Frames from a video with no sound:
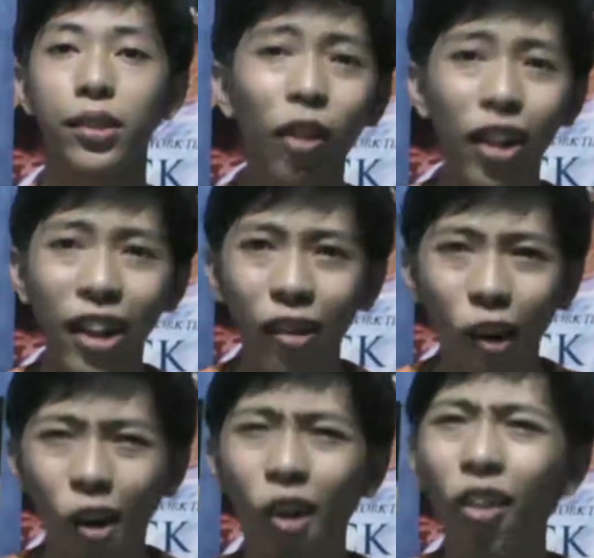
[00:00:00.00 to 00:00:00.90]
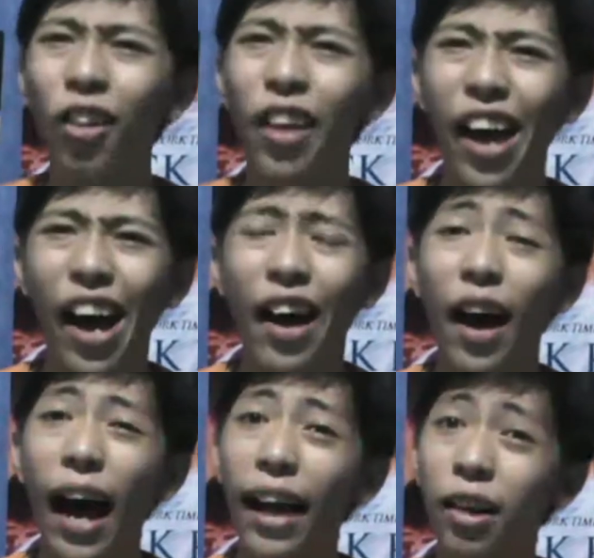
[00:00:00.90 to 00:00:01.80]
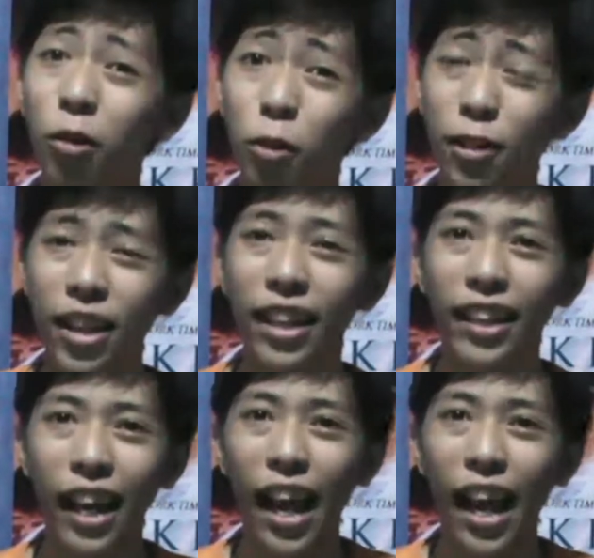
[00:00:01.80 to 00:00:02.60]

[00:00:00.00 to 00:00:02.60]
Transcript: All in all, I don't think